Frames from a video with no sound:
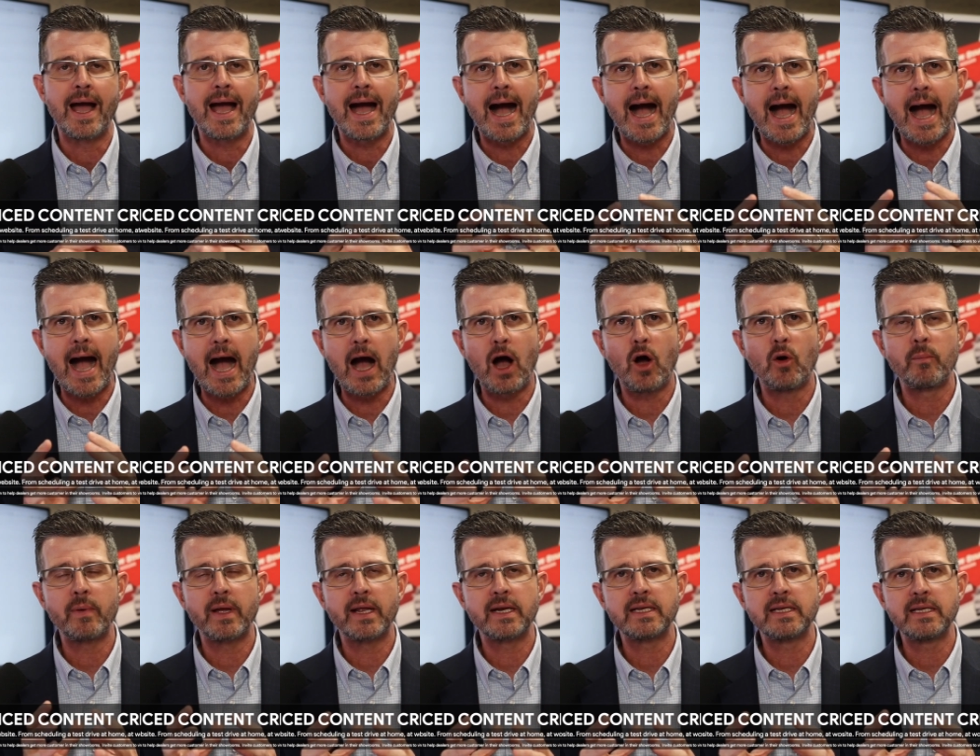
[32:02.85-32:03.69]
How
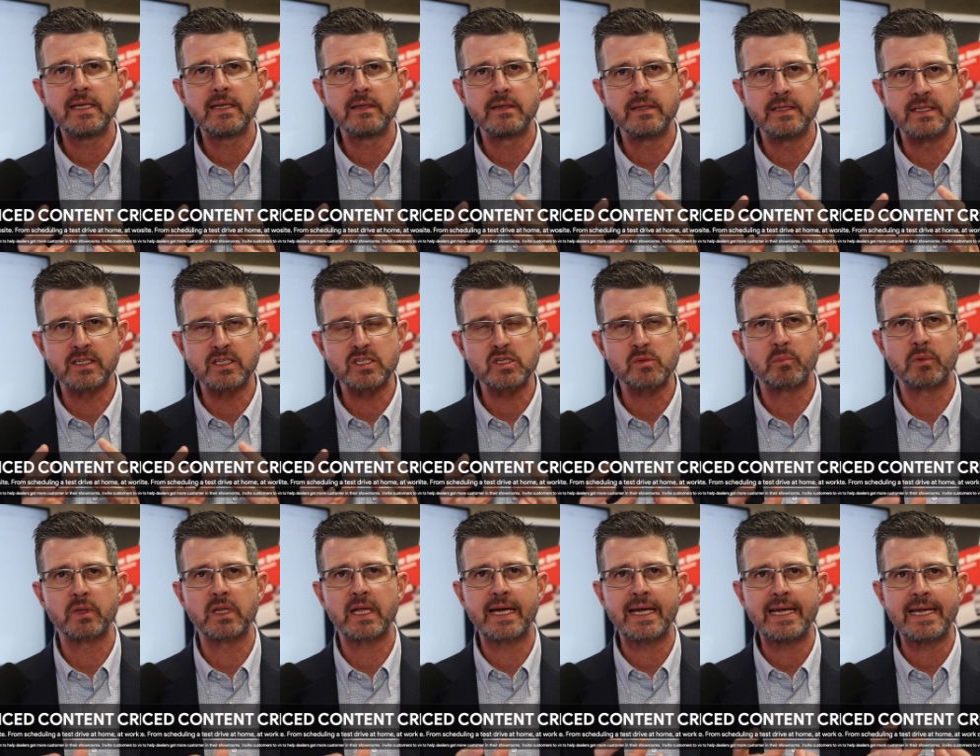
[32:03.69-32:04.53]
many
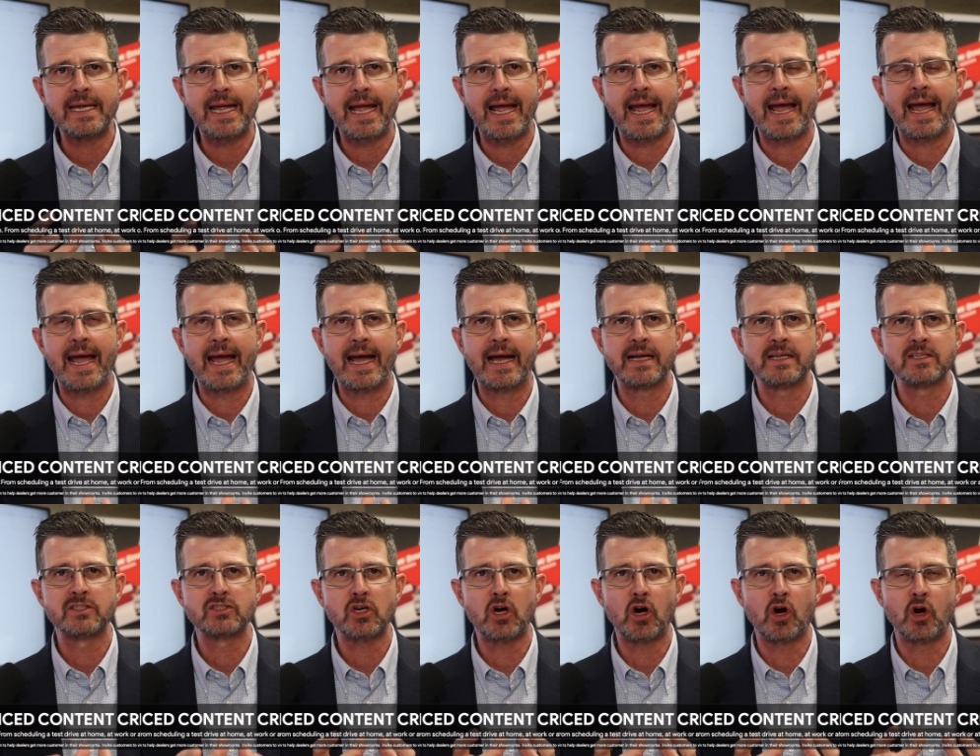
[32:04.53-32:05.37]
display
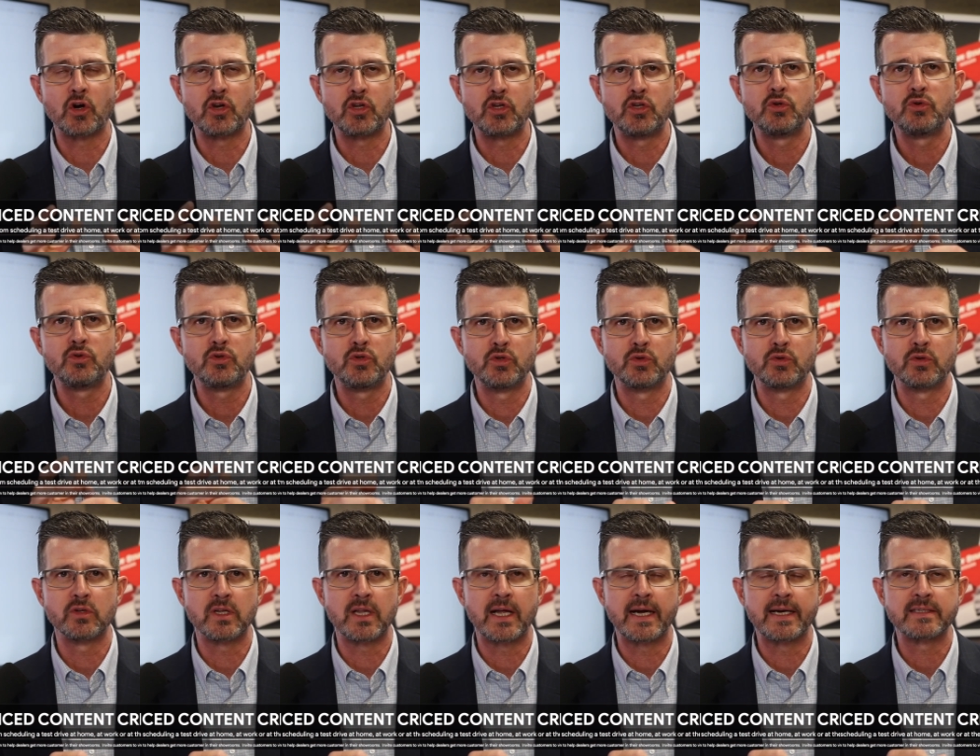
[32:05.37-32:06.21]
ads are you
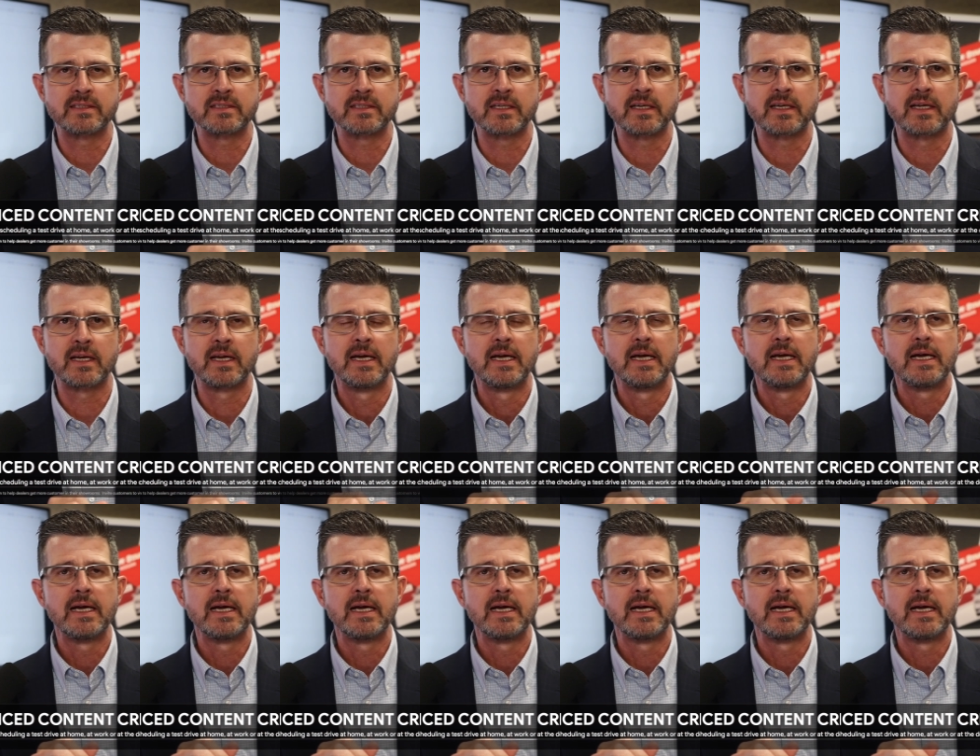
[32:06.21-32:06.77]
utilizing?